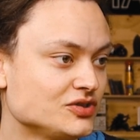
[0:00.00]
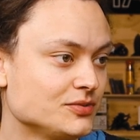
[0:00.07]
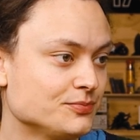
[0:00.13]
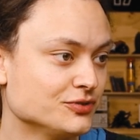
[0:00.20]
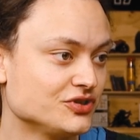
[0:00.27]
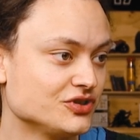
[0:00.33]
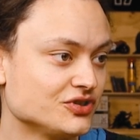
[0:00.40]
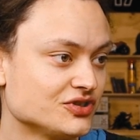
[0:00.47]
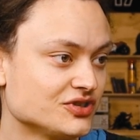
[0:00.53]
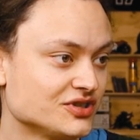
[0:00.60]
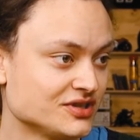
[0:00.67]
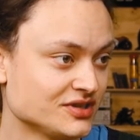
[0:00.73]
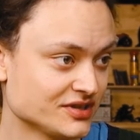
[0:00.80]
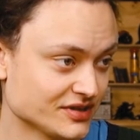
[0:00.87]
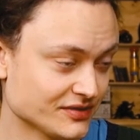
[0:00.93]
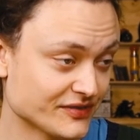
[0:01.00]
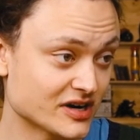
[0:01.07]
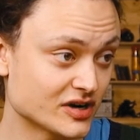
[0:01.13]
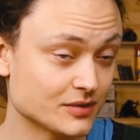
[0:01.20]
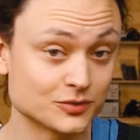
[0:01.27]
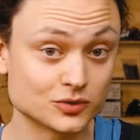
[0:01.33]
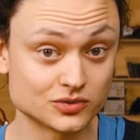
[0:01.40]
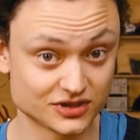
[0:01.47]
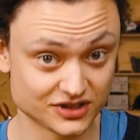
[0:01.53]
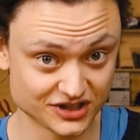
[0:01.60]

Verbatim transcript: to produce the variable